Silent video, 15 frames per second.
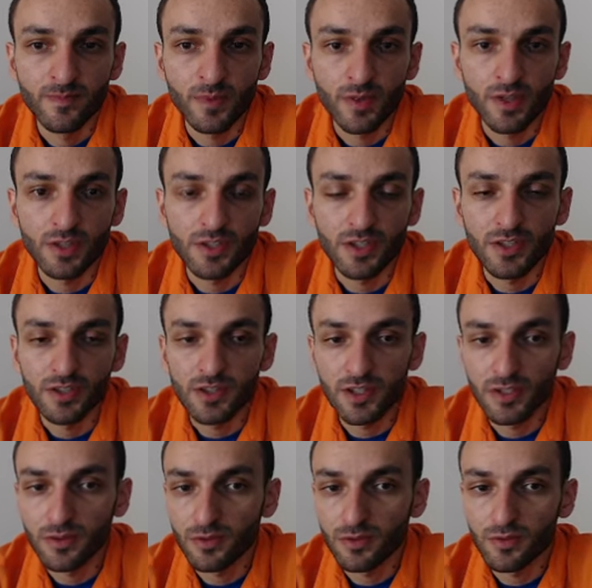yes I
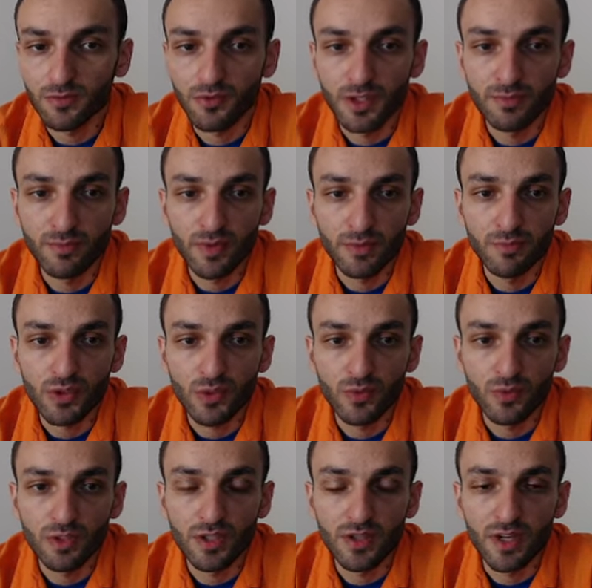decided to trade my bishop
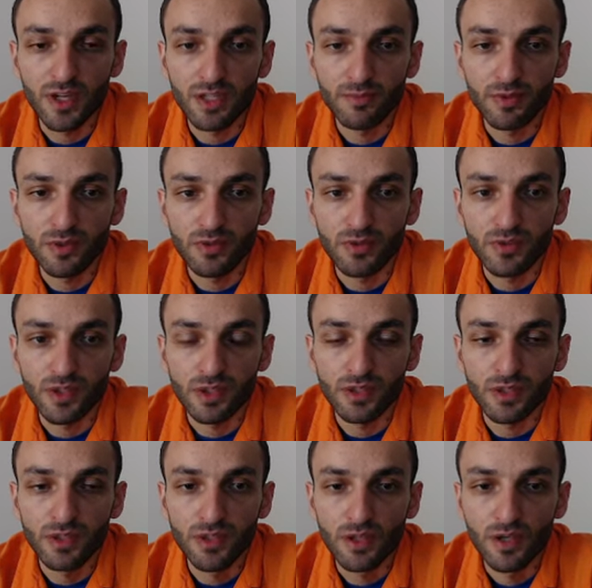with the knight because knight
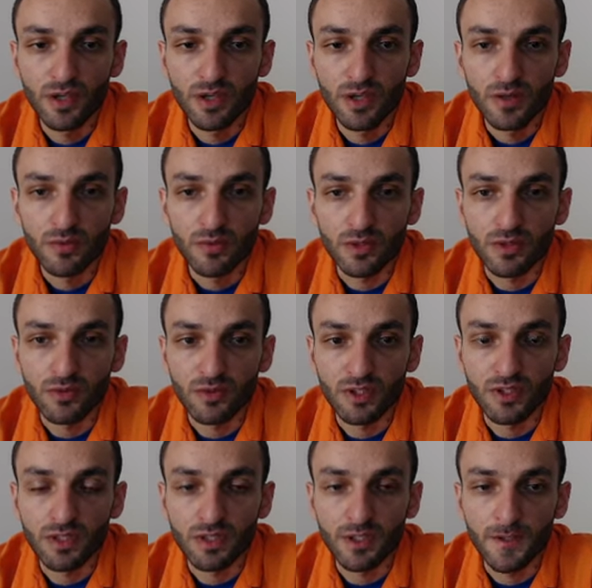was
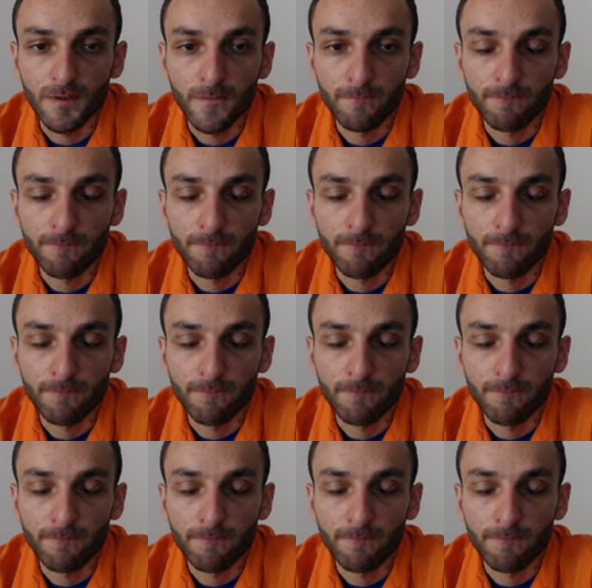already